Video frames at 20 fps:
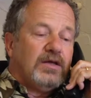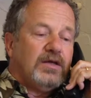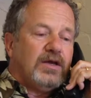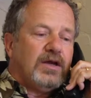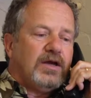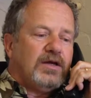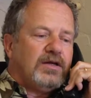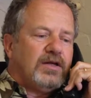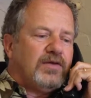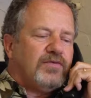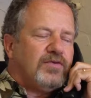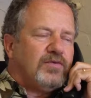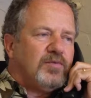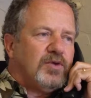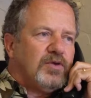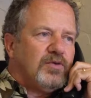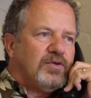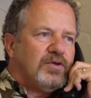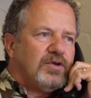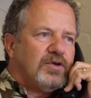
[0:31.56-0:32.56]
Yeah, I'd love to
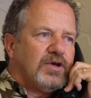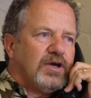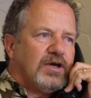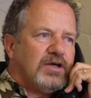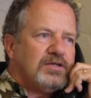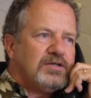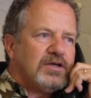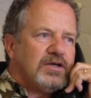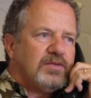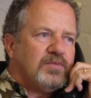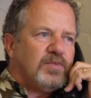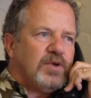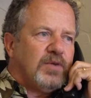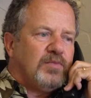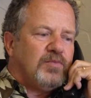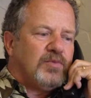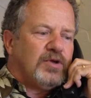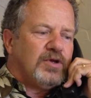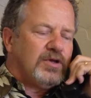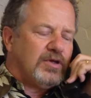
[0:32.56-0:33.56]
meet with you guys.
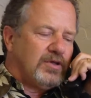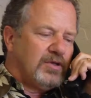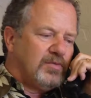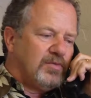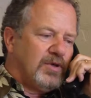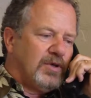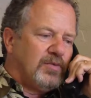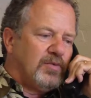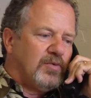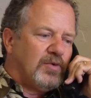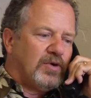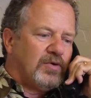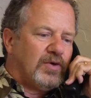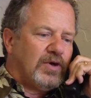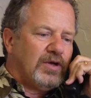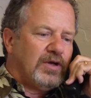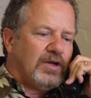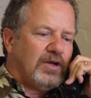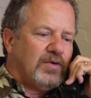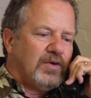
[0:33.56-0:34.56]
I'm looking at the paperwork
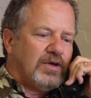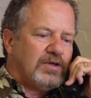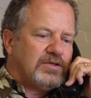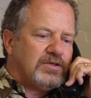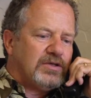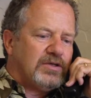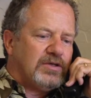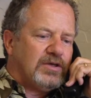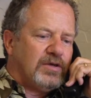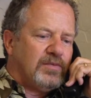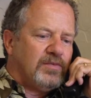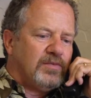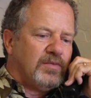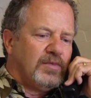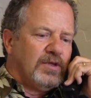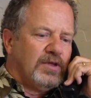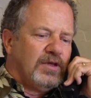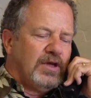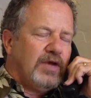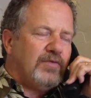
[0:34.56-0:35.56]
right now, actually. I
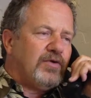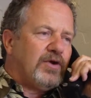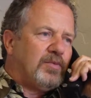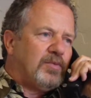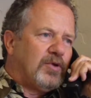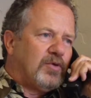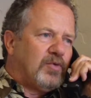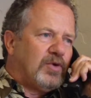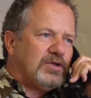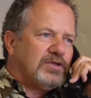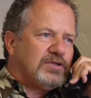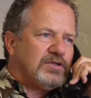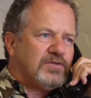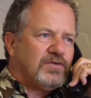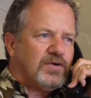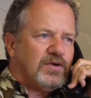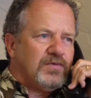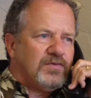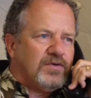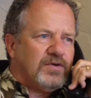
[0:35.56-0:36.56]
have a couple of questions
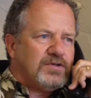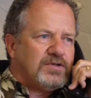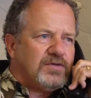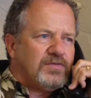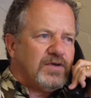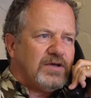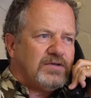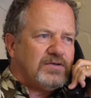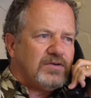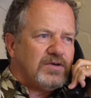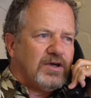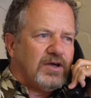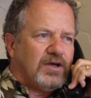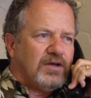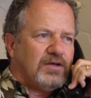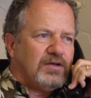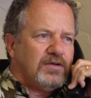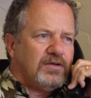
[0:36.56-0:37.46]
for you first, if that's okay.